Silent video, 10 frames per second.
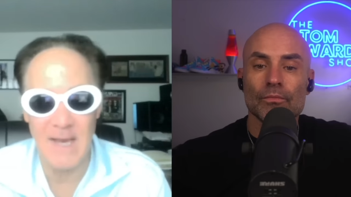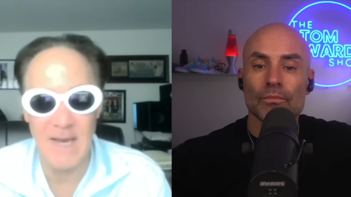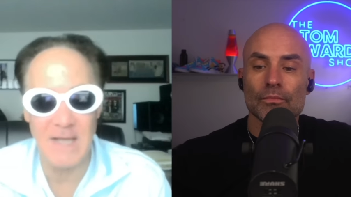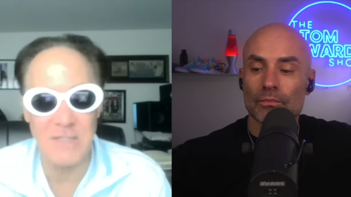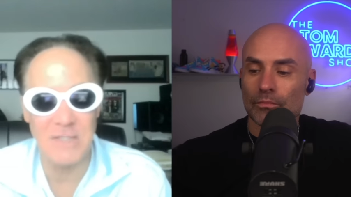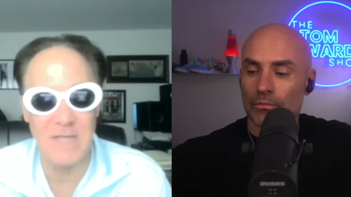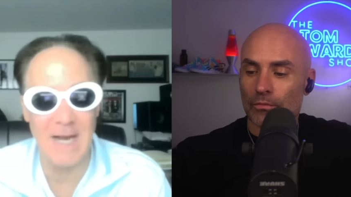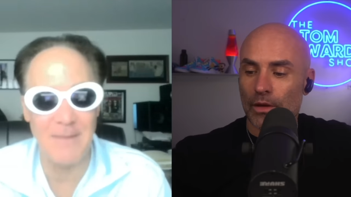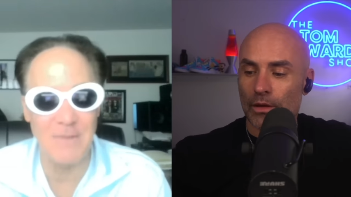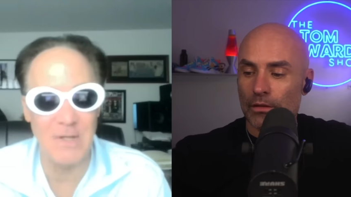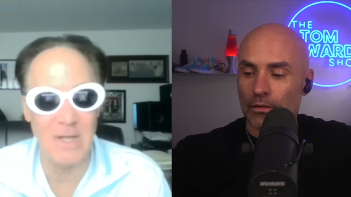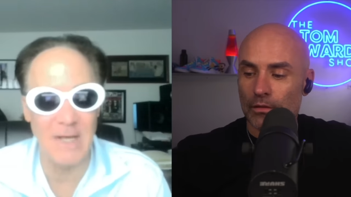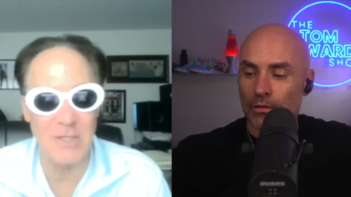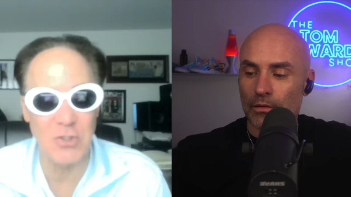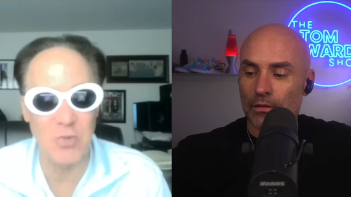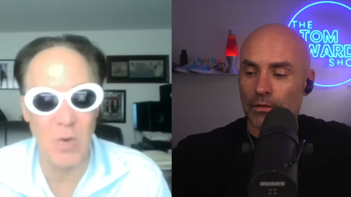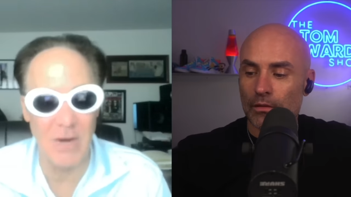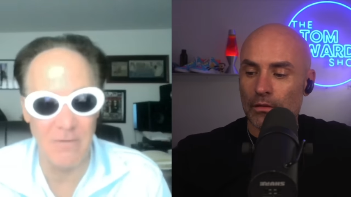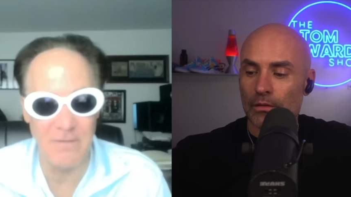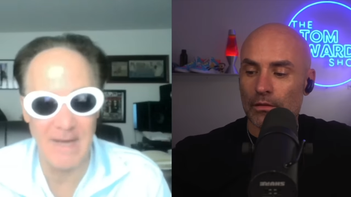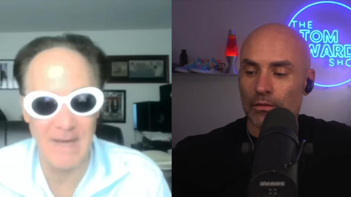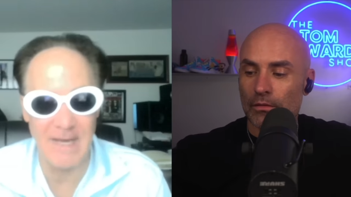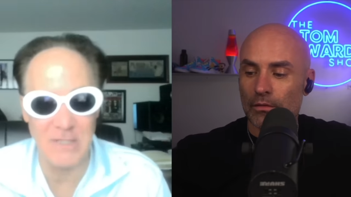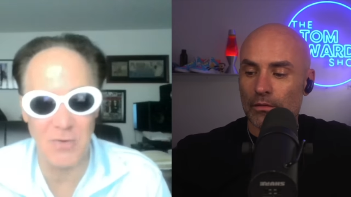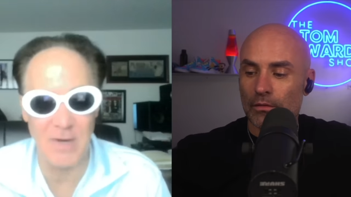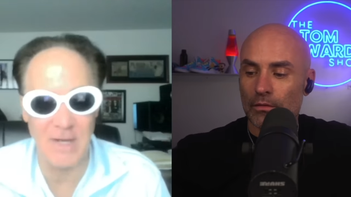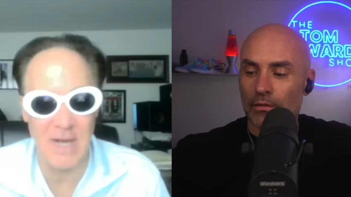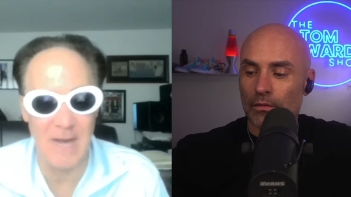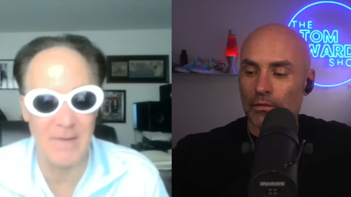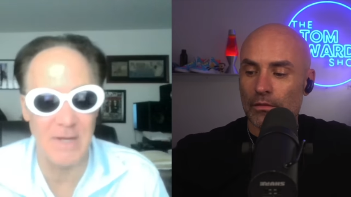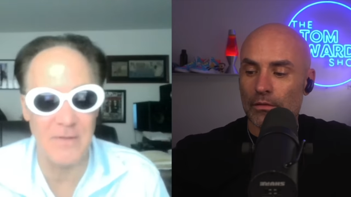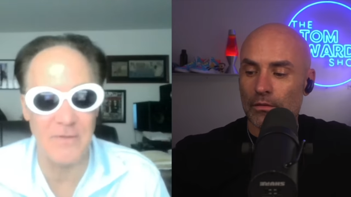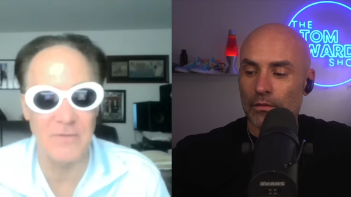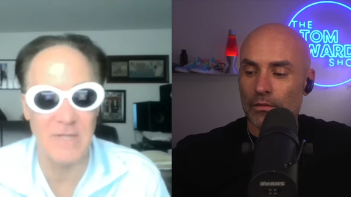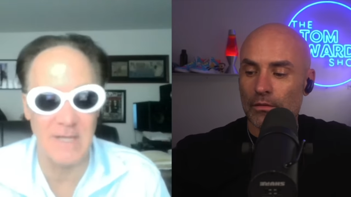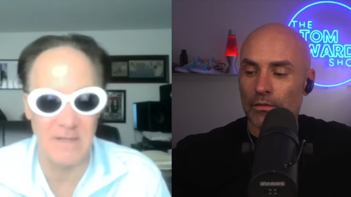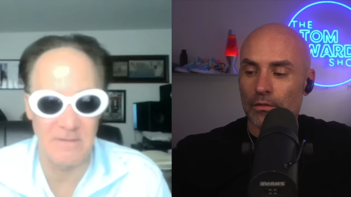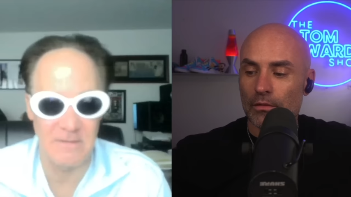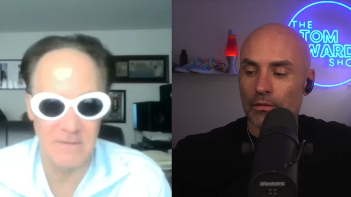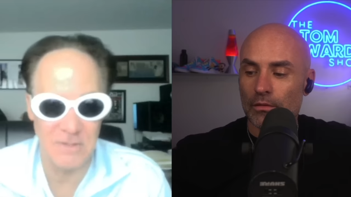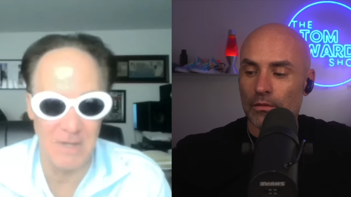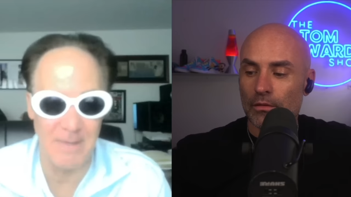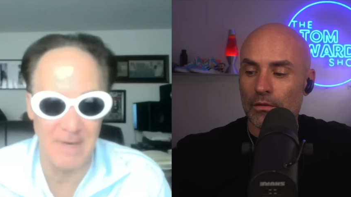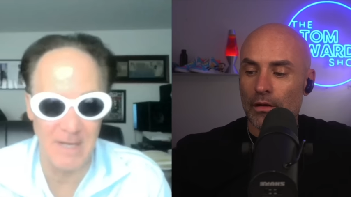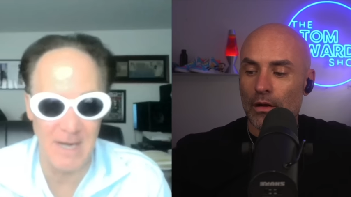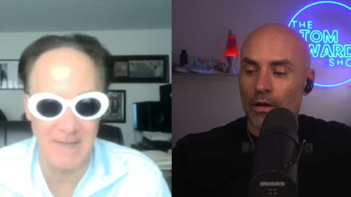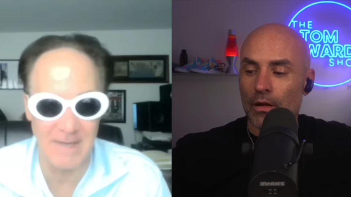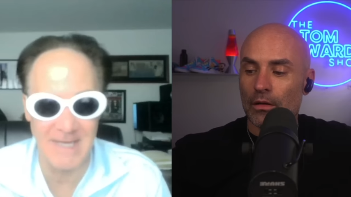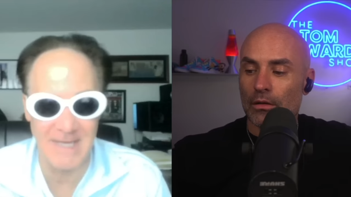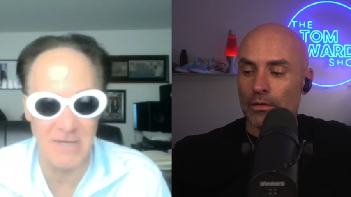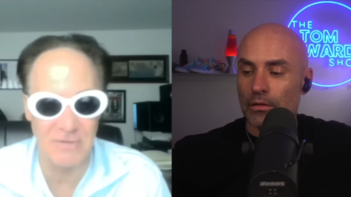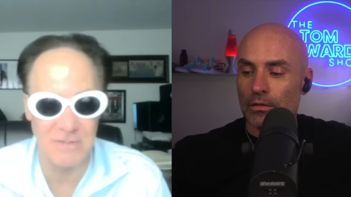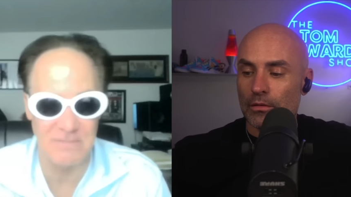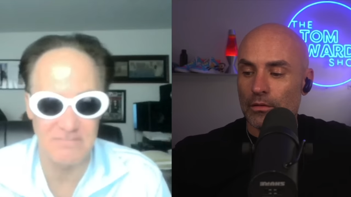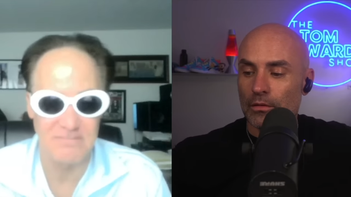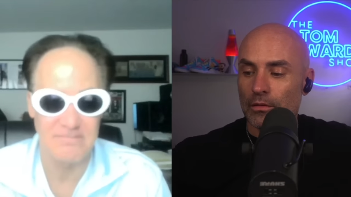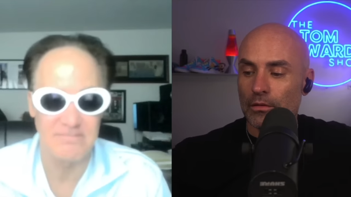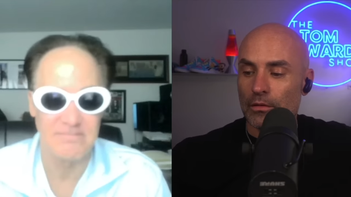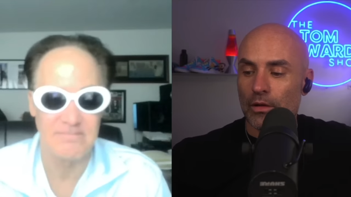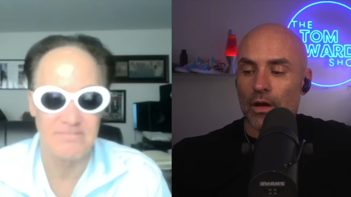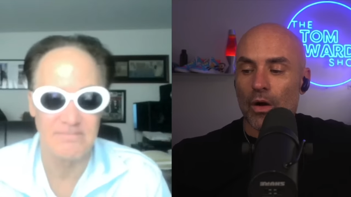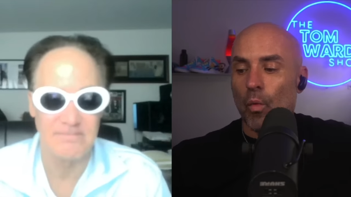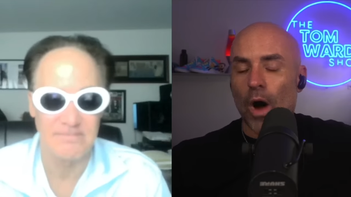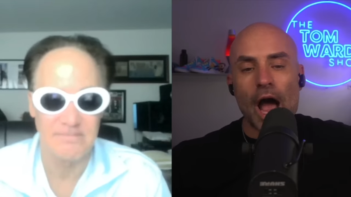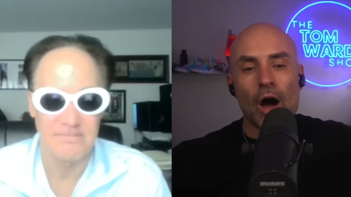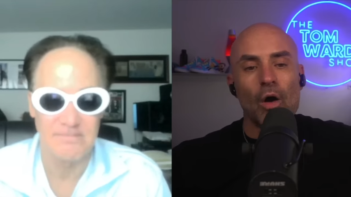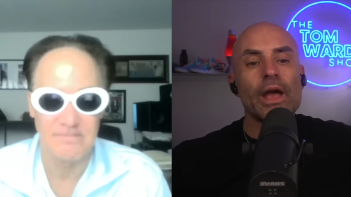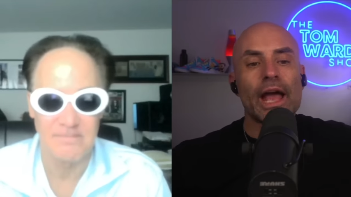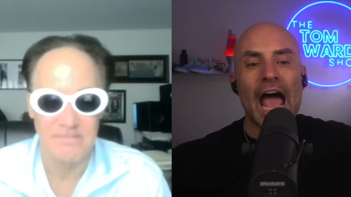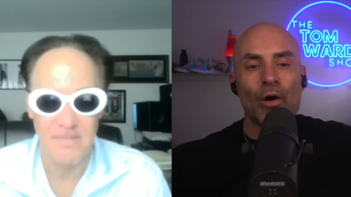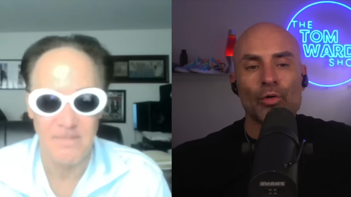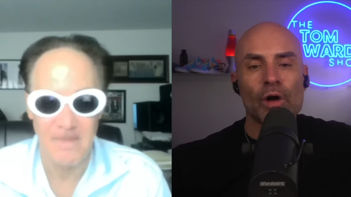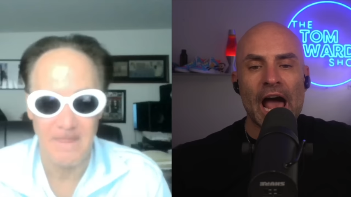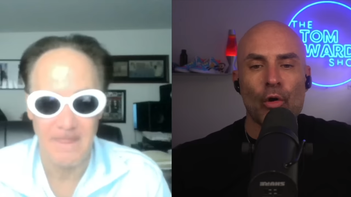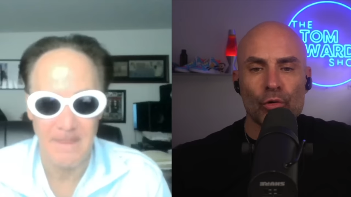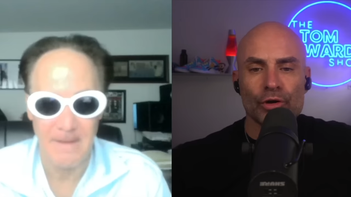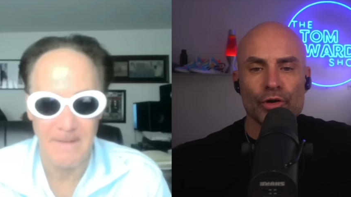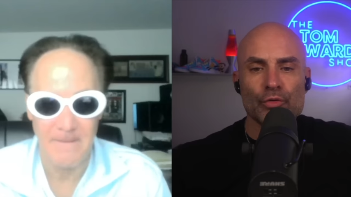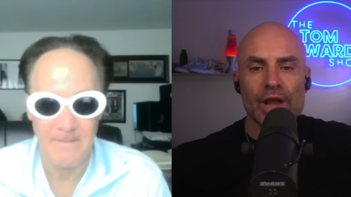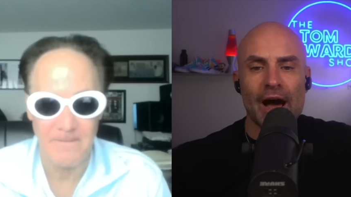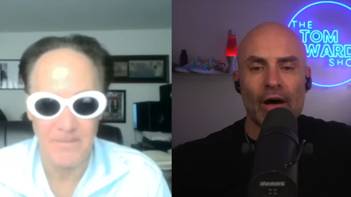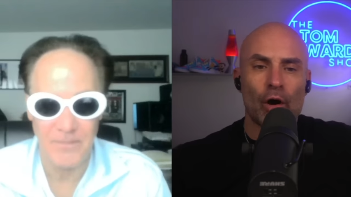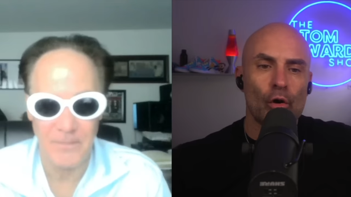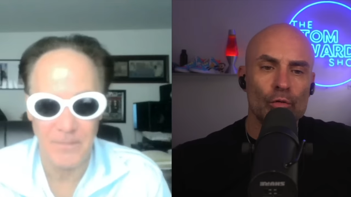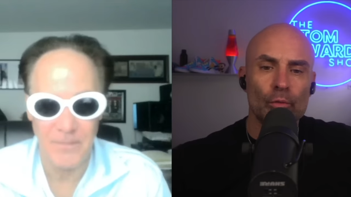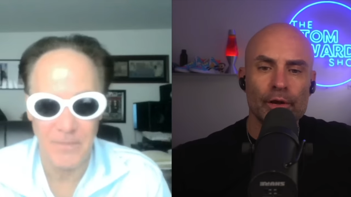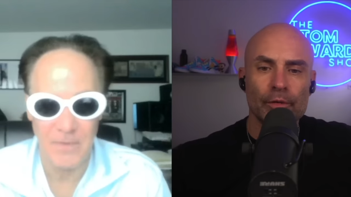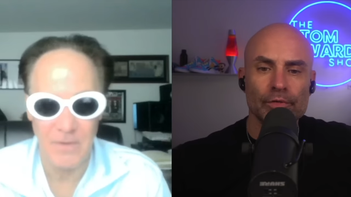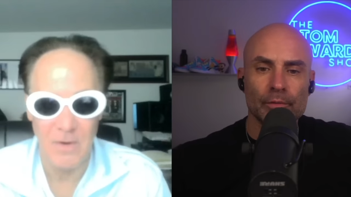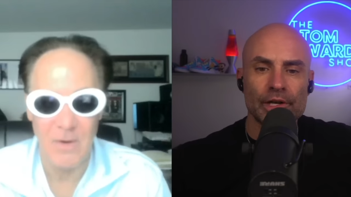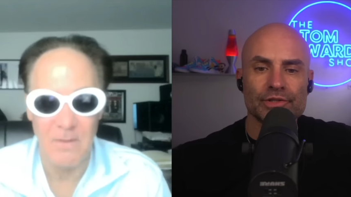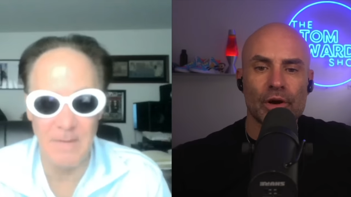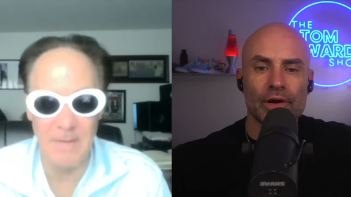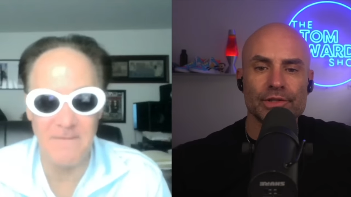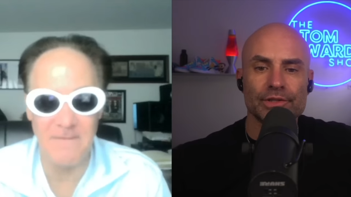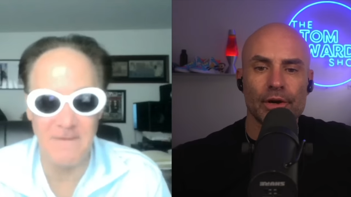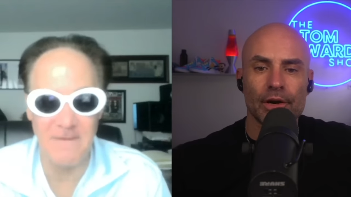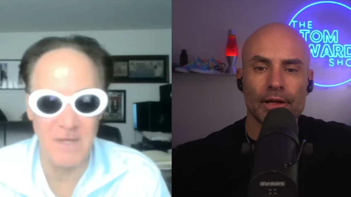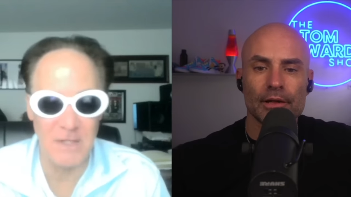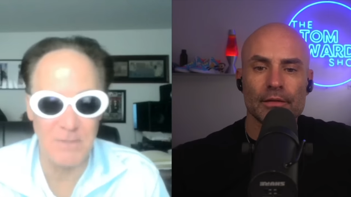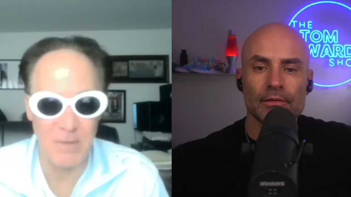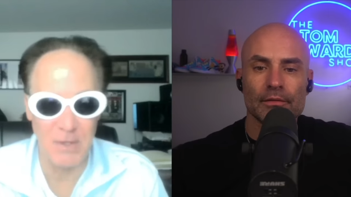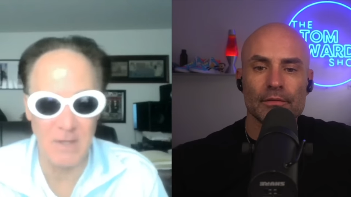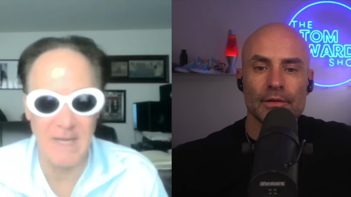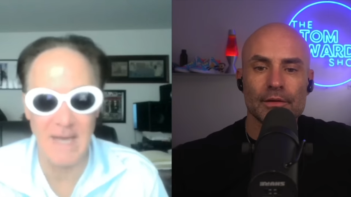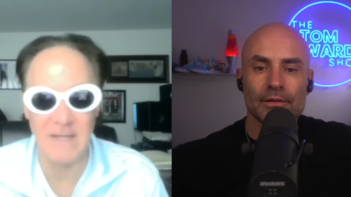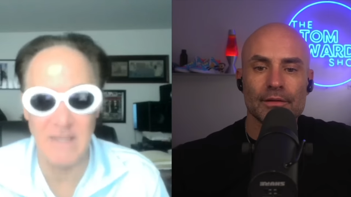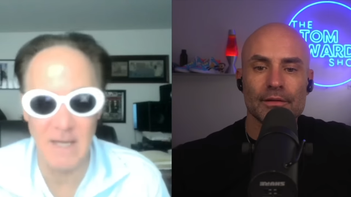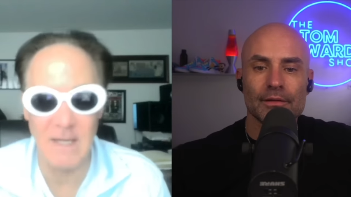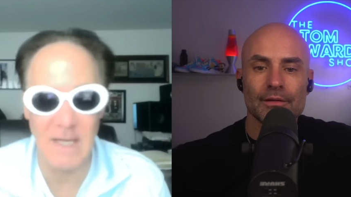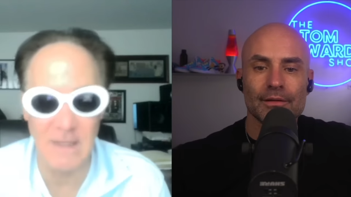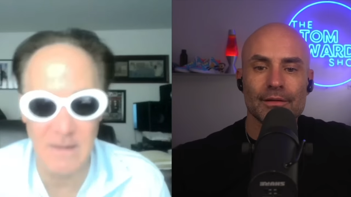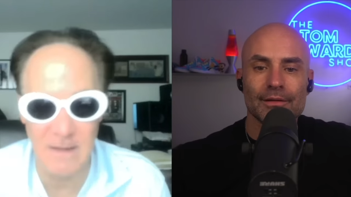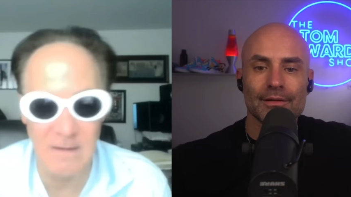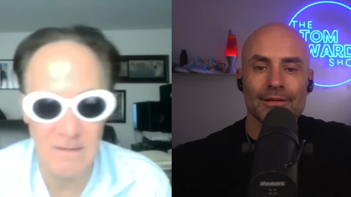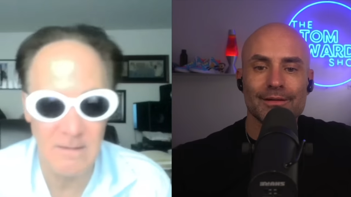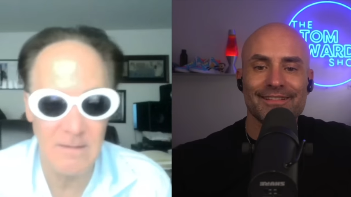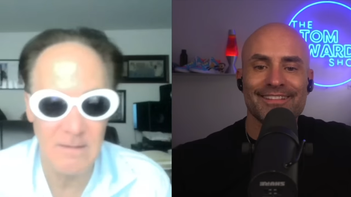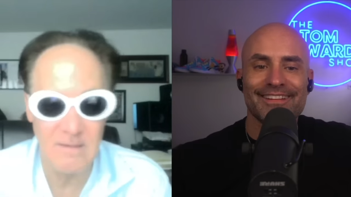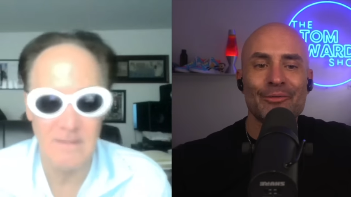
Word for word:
Speaker 1: and I stopped in like twelve and I started comedy in thirteen. So I've been in comedy ten years.
Speaker 2: Wow. Okay. How, how old are you now? How old were you when you started
Speaker 1: this? mid fifties, but you can't tell Ethan.
Speaker 2: Wait,